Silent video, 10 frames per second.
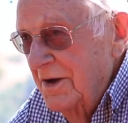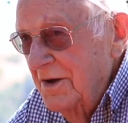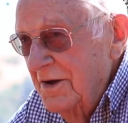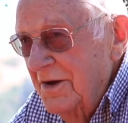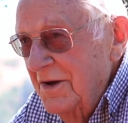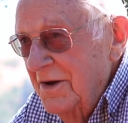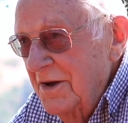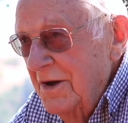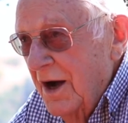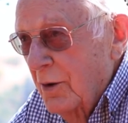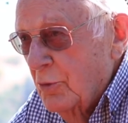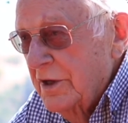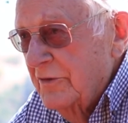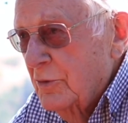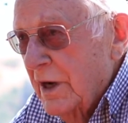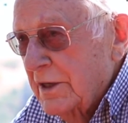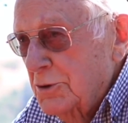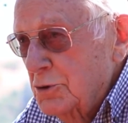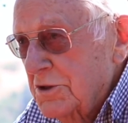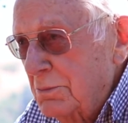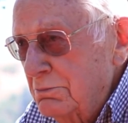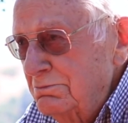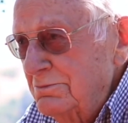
Are we ready? I'm ready for my close-up,